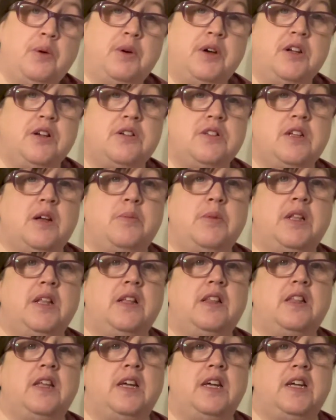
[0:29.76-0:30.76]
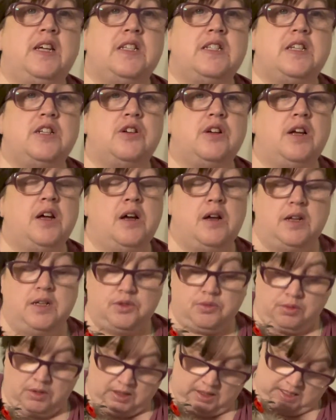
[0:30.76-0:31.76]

are some of the things that is really